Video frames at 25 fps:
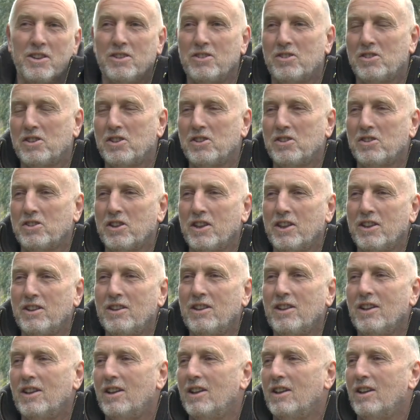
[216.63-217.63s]
And since
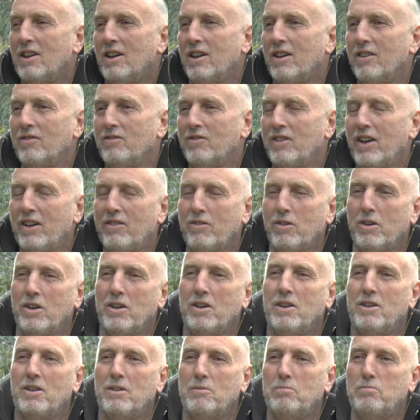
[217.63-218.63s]
then, I've
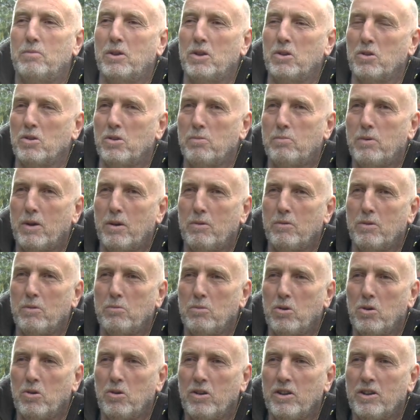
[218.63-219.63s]
never been on a
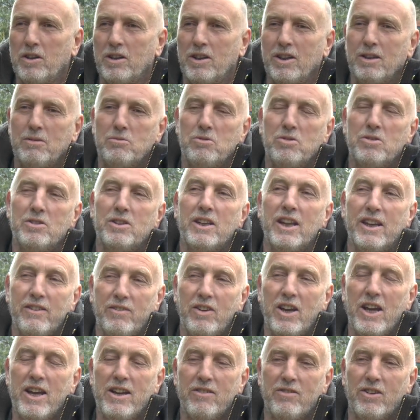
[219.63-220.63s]
permanent mooring and would
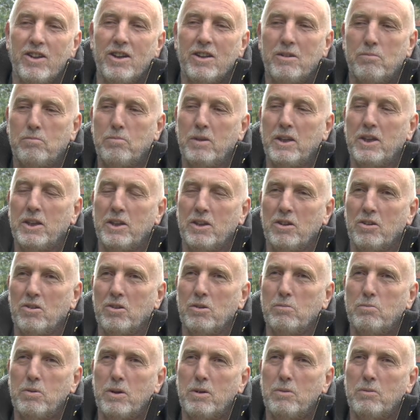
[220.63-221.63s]
never ever be
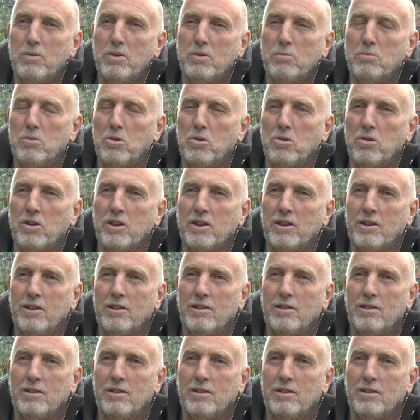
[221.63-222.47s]
on a permanent mooring.